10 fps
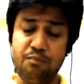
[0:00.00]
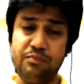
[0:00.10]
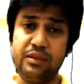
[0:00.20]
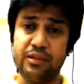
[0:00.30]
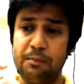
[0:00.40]

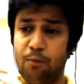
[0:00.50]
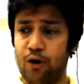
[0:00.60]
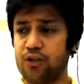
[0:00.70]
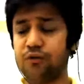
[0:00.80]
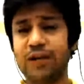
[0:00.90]
The importance
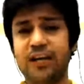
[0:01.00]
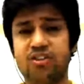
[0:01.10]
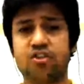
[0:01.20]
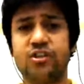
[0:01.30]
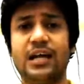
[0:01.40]
of data
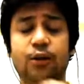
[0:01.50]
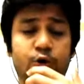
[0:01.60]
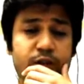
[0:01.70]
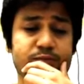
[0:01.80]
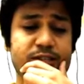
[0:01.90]
structure and
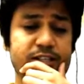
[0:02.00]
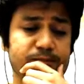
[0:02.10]
algorithms is